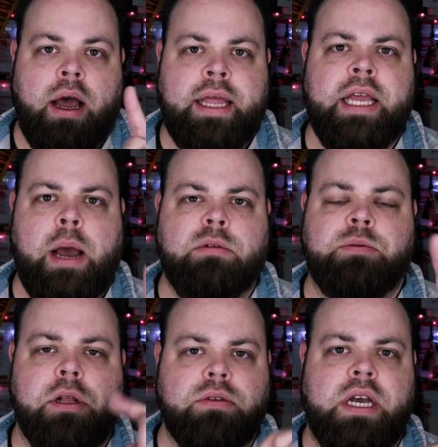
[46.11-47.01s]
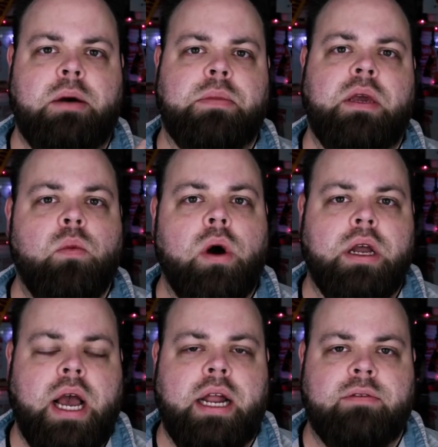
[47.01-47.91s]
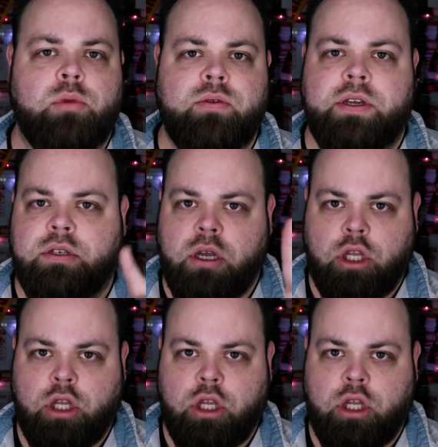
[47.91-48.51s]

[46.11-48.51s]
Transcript: In the comments below, tell me what kind of movies